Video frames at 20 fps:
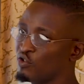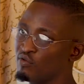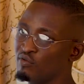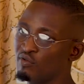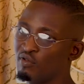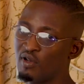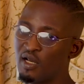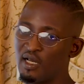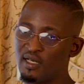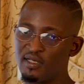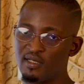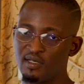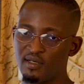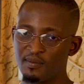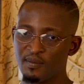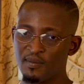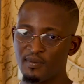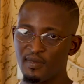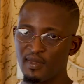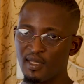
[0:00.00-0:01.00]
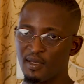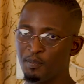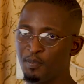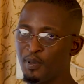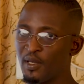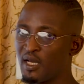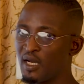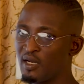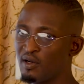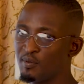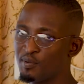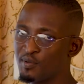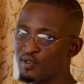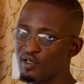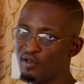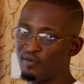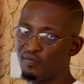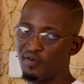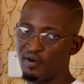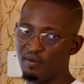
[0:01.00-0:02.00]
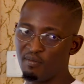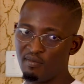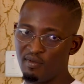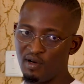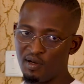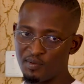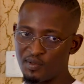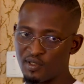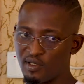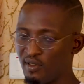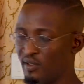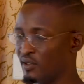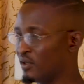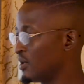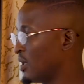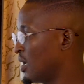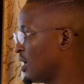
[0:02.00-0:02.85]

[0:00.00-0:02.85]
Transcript: look at, pick an option from option